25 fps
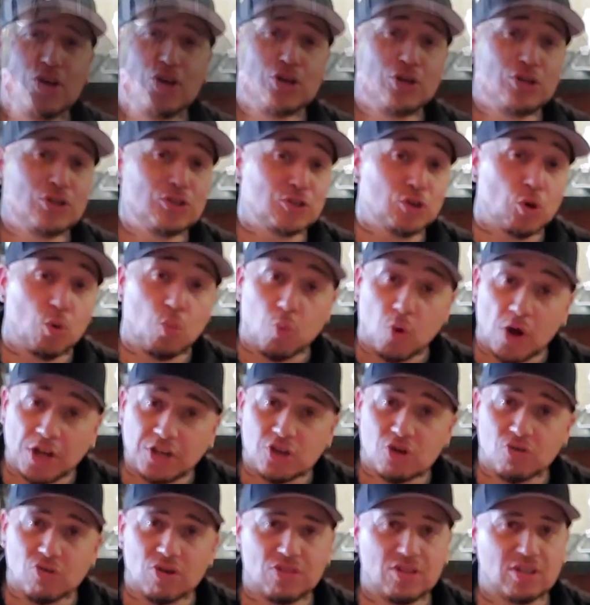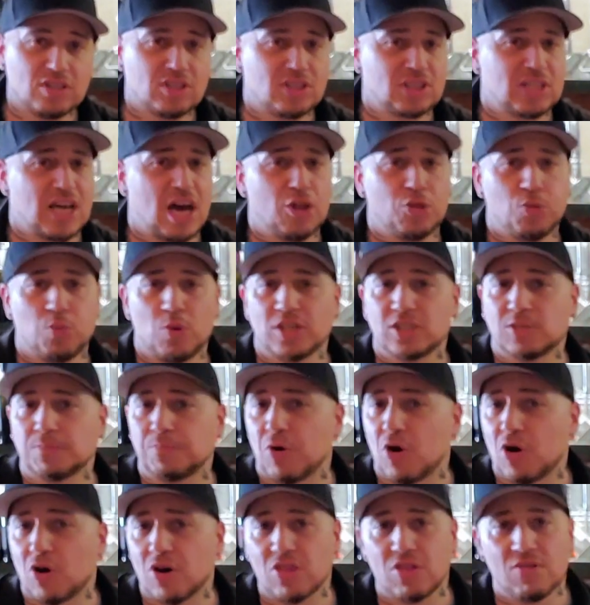So when you're in the southwest
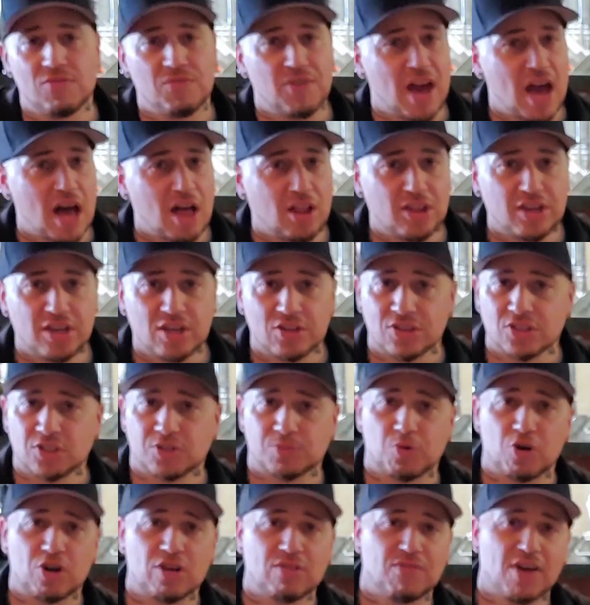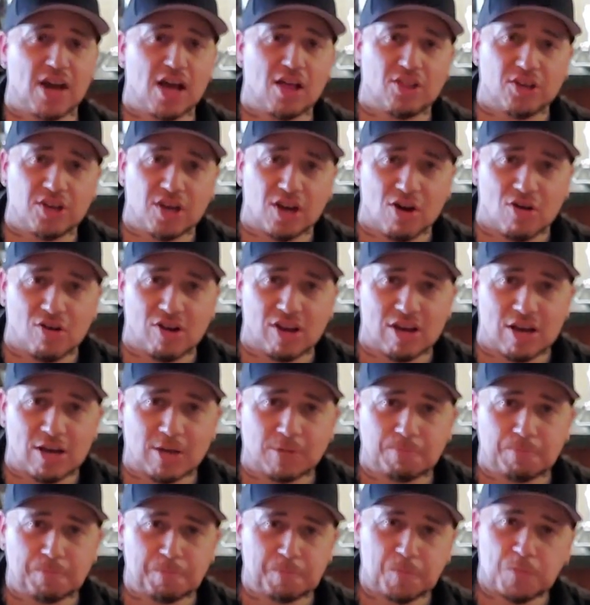part of the valley, in the Spring Valley area,
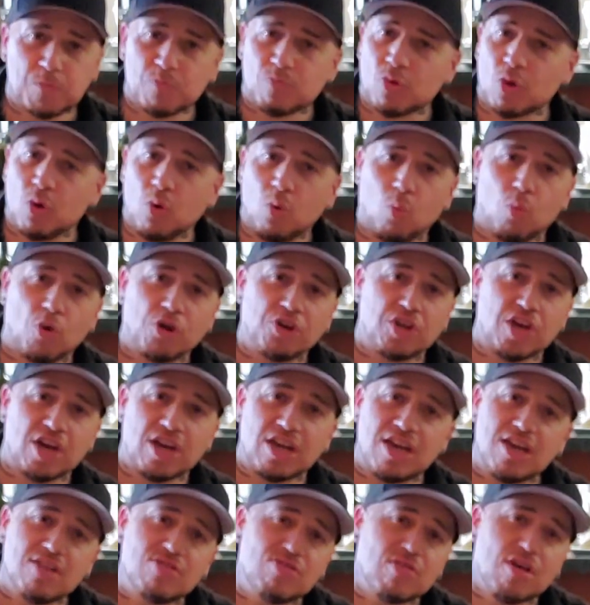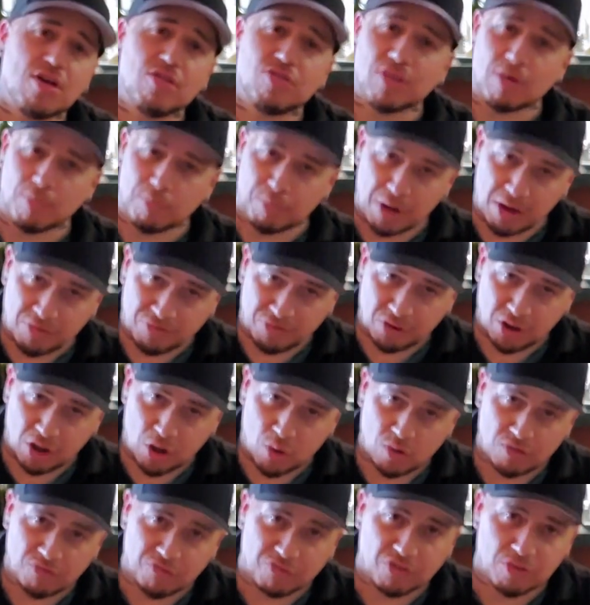when you hit the
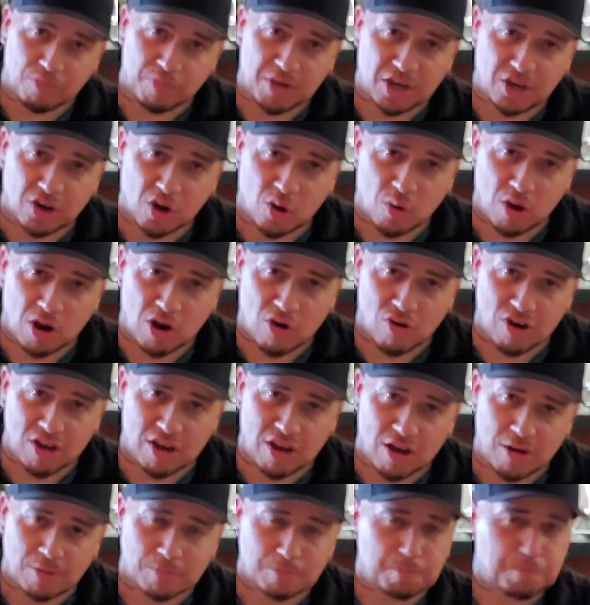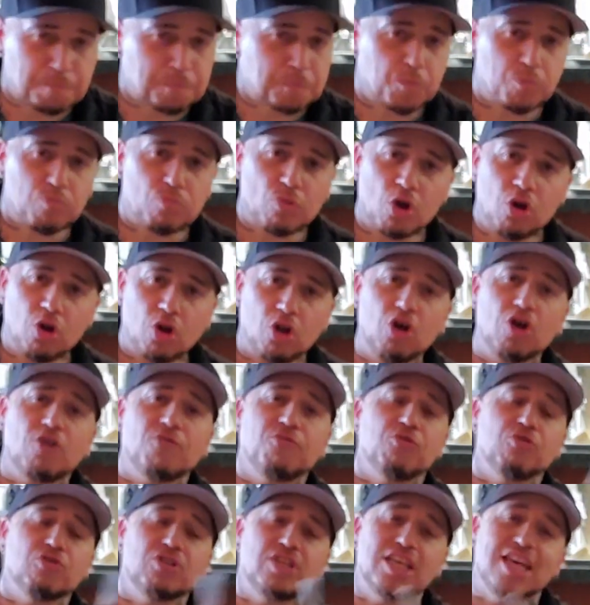Buffalo and Flamingo area, look
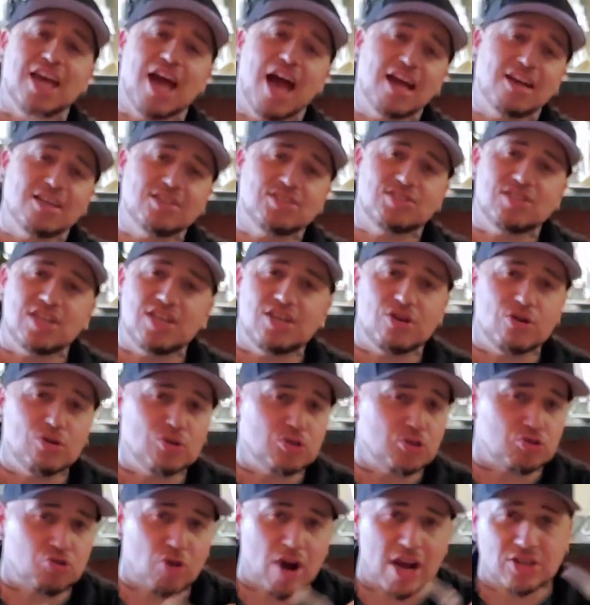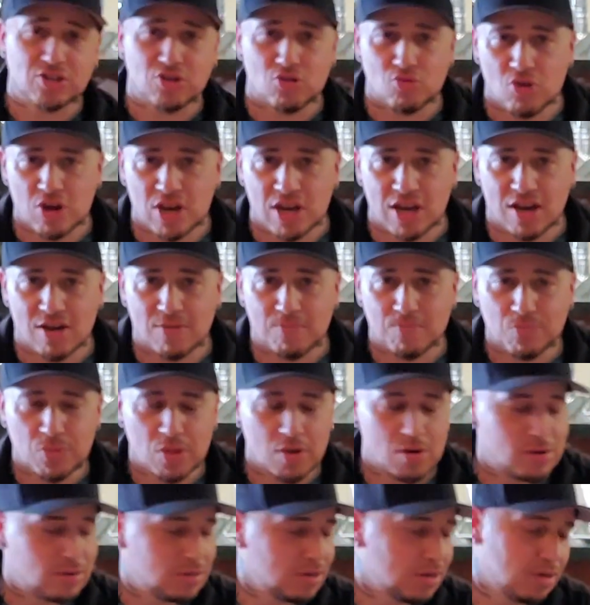for D'Agostino's Trattoria,
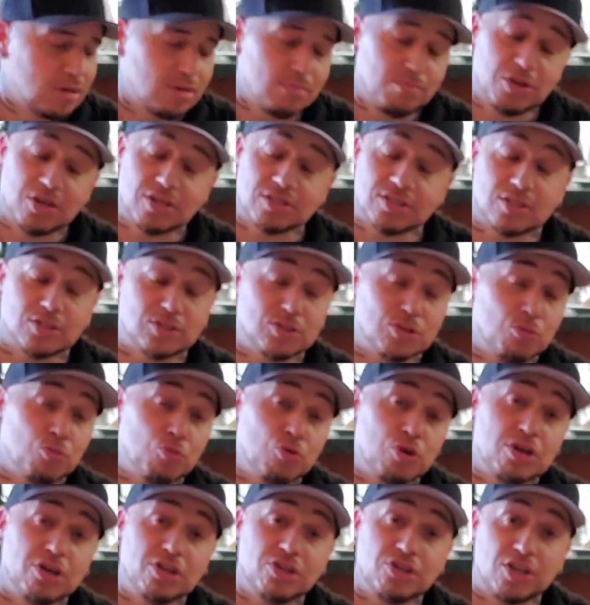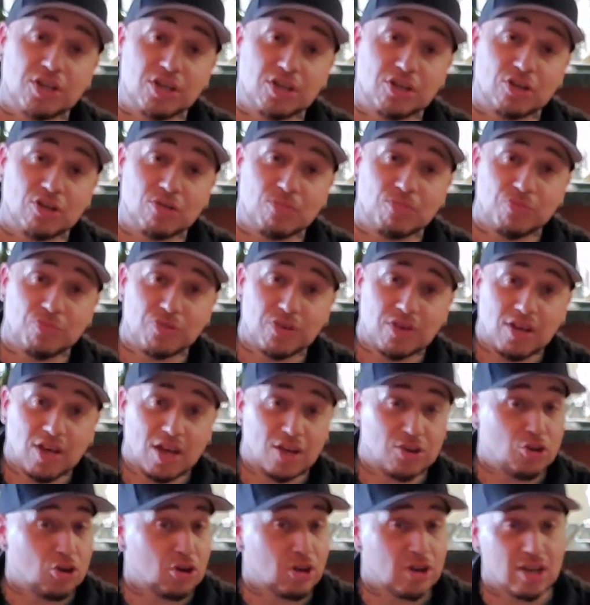because it's the real deal.
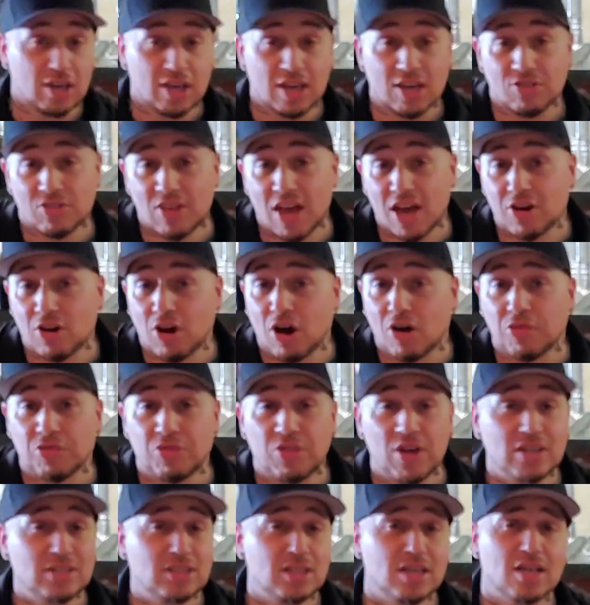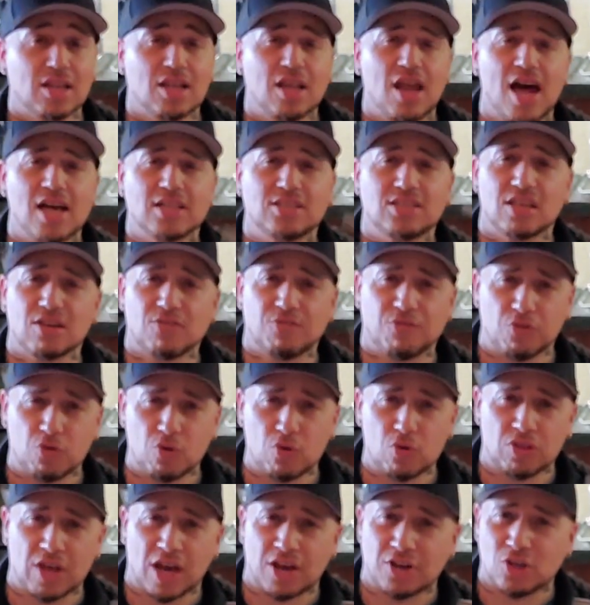You're going to get that authentic classic
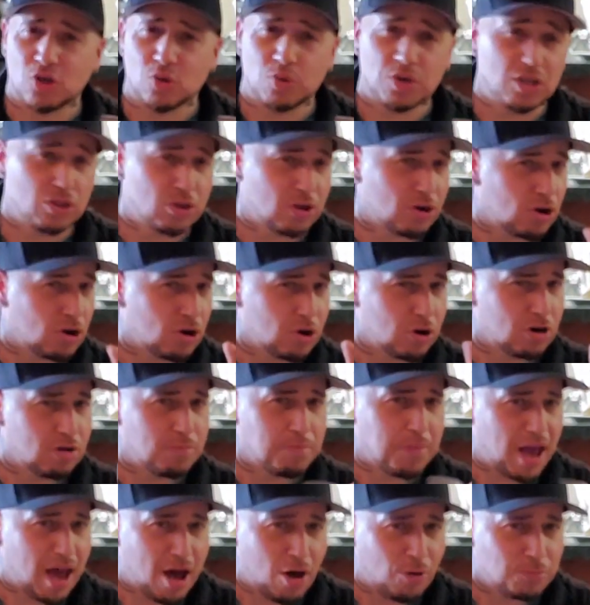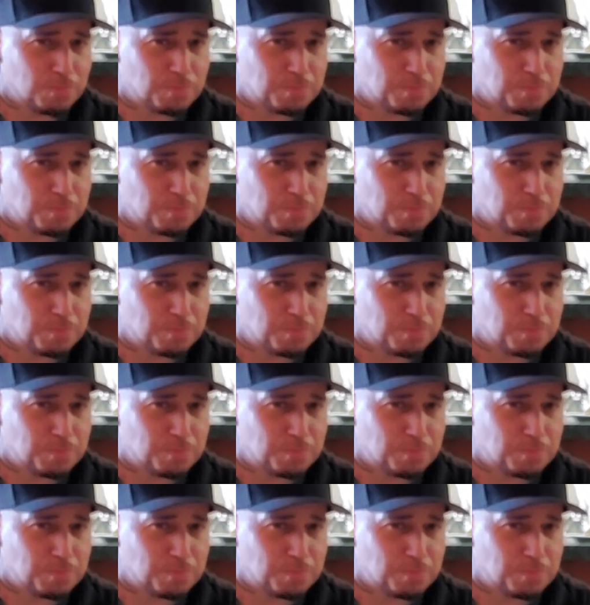food that you either heard about